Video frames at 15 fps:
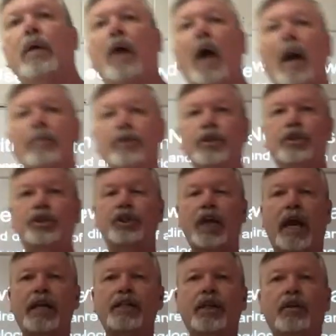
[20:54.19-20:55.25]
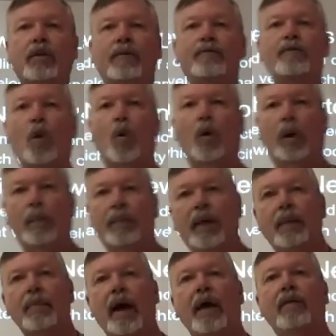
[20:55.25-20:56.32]
I'm just changing their form. The
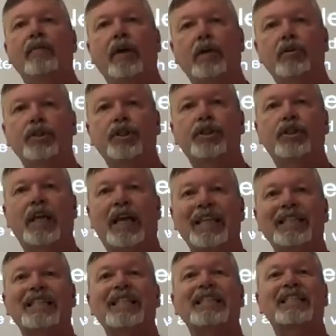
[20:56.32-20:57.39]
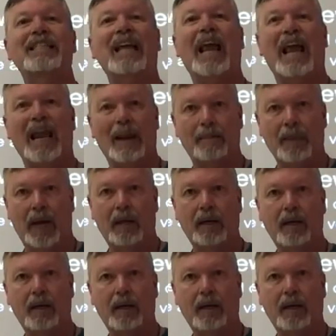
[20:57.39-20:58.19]
amount of energy stays the same.